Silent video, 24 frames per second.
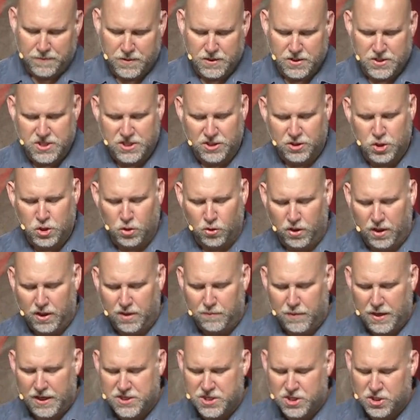The
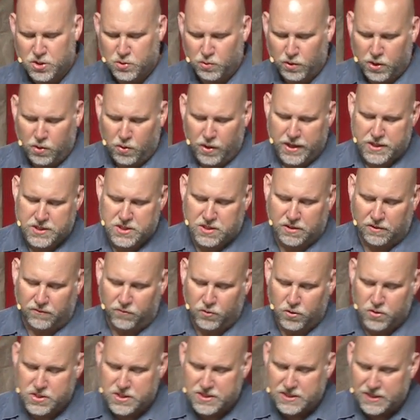centurion makes his request in
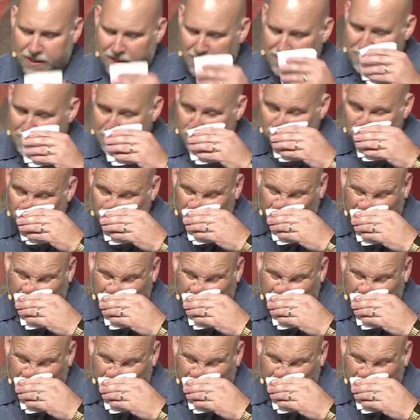verse 6.